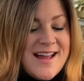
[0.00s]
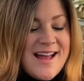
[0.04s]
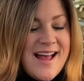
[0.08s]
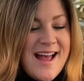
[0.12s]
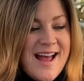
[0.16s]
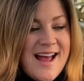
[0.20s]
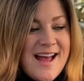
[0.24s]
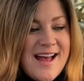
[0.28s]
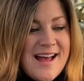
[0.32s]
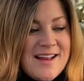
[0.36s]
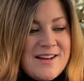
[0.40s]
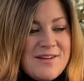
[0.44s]

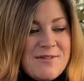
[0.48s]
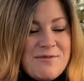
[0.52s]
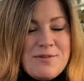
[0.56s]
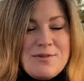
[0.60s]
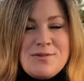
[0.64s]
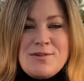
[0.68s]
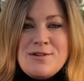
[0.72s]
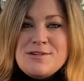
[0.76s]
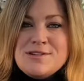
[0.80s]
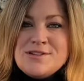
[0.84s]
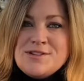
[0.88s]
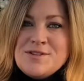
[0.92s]
and for
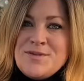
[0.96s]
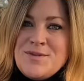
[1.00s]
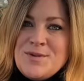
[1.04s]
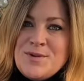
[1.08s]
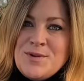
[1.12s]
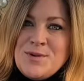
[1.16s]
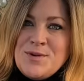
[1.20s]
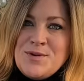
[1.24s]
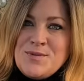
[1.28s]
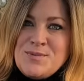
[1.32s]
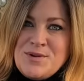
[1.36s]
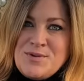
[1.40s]
those of
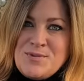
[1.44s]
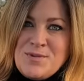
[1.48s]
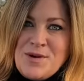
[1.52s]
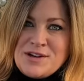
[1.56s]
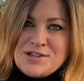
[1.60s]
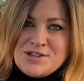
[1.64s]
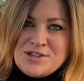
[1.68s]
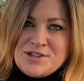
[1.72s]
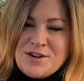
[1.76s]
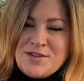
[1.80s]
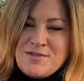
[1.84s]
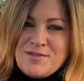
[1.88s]
you who have been
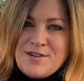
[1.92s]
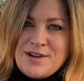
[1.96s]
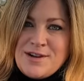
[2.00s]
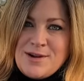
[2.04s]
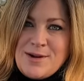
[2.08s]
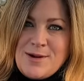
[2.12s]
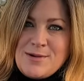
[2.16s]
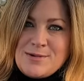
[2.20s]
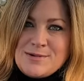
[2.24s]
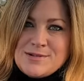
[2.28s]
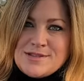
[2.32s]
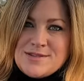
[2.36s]
watching our
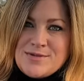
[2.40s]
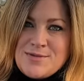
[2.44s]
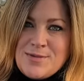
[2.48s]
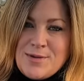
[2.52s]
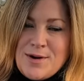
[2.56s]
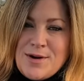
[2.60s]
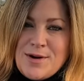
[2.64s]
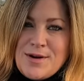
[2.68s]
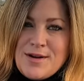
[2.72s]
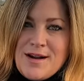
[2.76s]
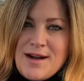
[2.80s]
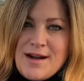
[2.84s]
videos
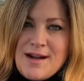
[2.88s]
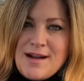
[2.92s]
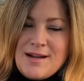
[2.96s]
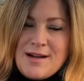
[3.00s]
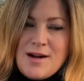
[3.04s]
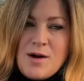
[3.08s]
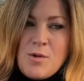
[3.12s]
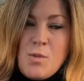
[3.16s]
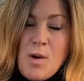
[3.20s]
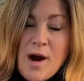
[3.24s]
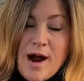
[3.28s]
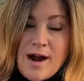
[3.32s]
for
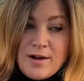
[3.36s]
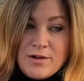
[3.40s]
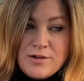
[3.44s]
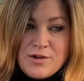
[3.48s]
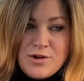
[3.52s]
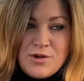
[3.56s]
a while,